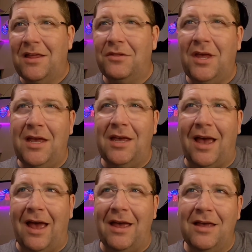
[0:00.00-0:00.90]
They,
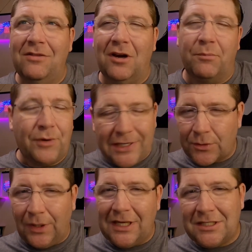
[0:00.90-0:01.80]
in their
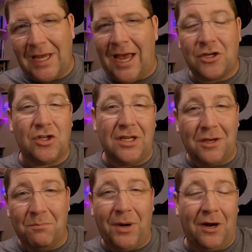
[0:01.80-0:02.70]
press release, actually
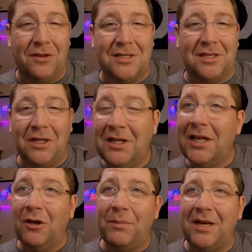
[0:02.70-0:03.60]
compare this a
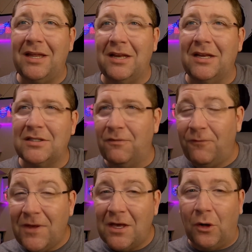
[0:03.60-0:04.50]
little bit in its
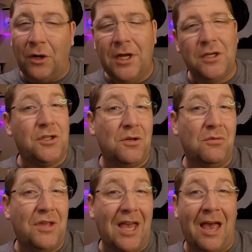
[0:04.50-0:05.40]
feel to
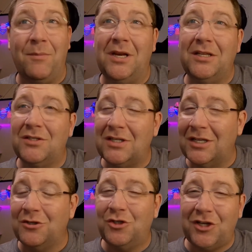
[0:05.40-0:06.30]
The Eminence
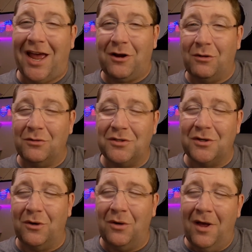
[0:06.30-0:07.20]
in Shadow.
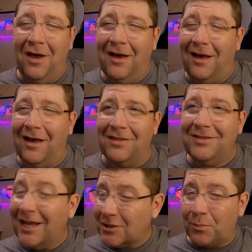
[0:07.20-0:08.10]
So
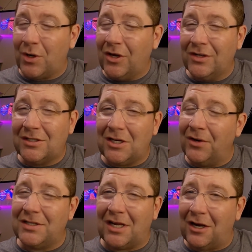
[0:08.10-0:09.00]
that's a pretty good
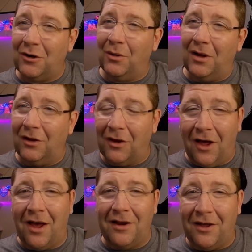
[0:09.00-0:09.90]
series that I know a
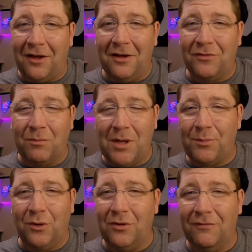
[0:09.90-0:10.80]
lot of the
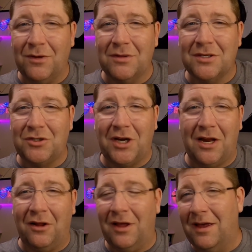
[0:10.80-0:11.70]
people who view this
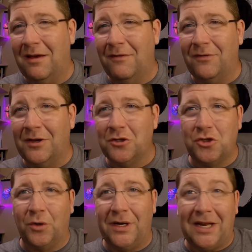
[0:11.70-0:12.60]
channel have
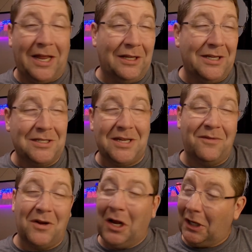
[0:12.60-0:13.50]
enjoyed at least
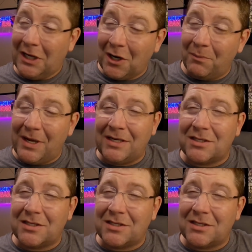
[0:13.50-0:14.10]
even a little bit.